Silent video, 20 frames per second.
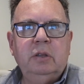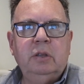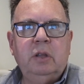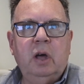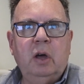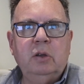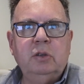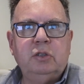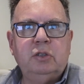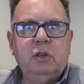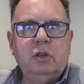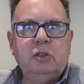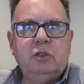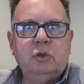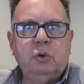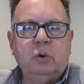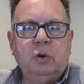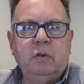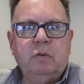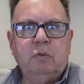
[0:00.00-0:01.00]
those
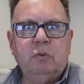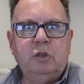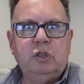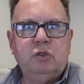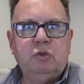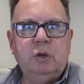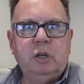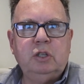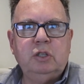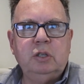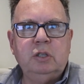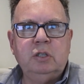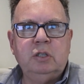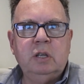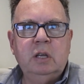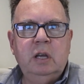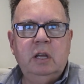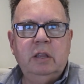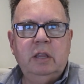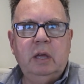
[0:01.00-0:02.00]
sort of
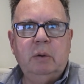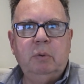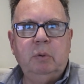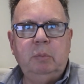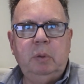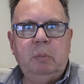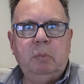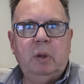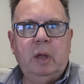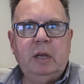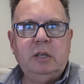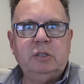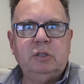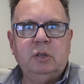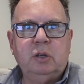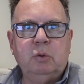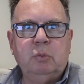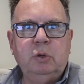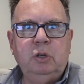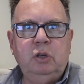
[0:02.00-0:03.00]
restrictions that would be
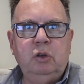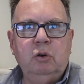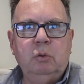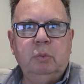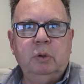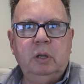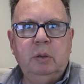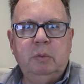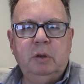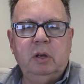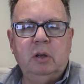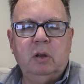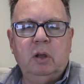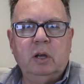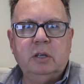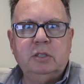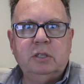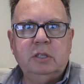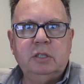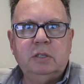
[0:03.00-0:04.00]
placed on a renewable limited
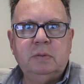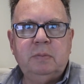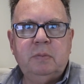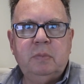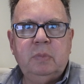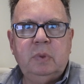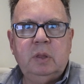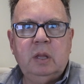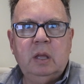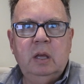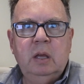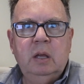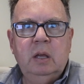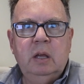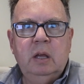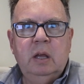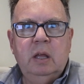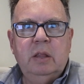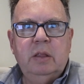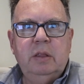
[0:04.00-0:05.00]
license.
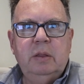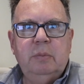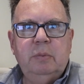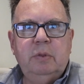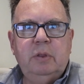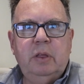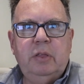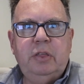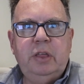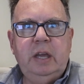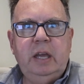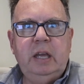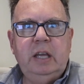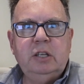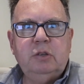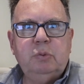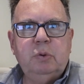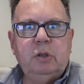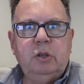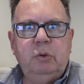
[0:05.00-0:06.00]
The thing
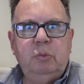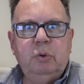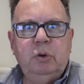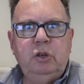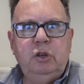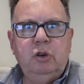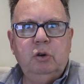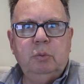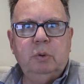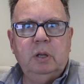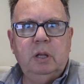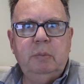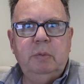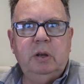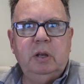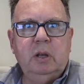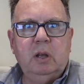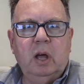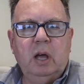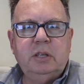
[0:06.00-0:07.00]
is with the renewable
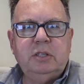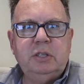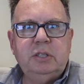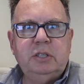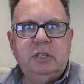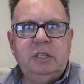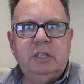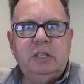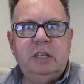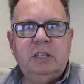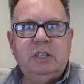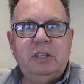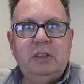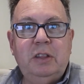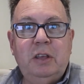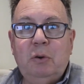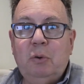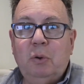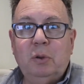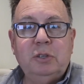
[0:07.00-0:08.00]
limited license is that
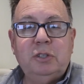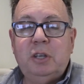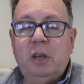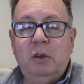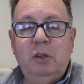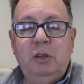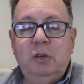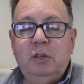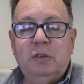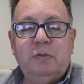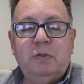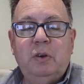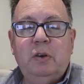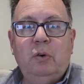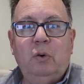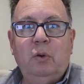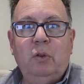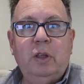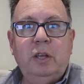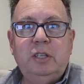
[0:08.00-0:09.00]
they're also used for
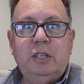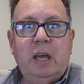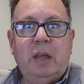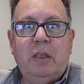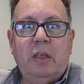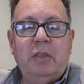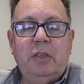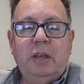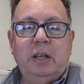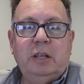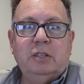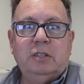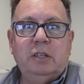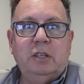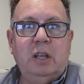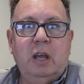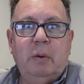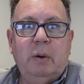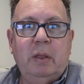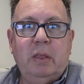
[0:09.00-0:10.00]
all these other things
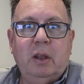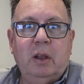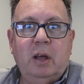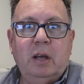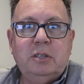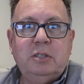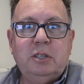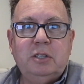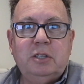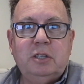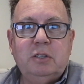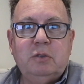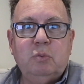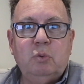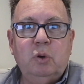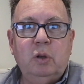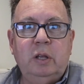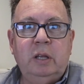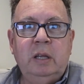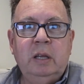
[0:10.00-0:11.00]
that no other license is
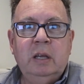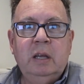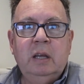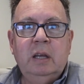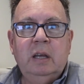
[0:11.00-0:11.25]
really